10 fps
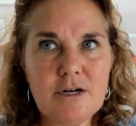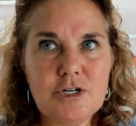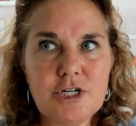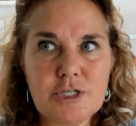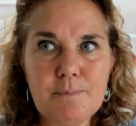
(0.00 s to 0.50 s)

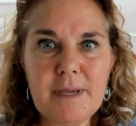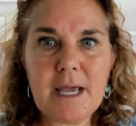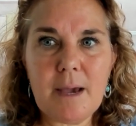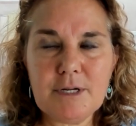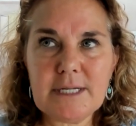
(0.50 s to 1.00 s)
just being
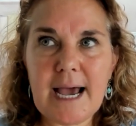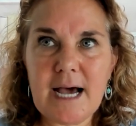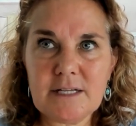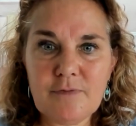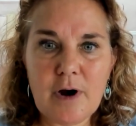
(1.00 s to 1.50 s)
able to
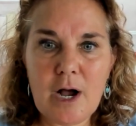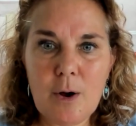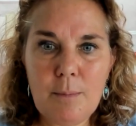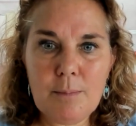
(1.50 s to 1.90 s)
ask for help,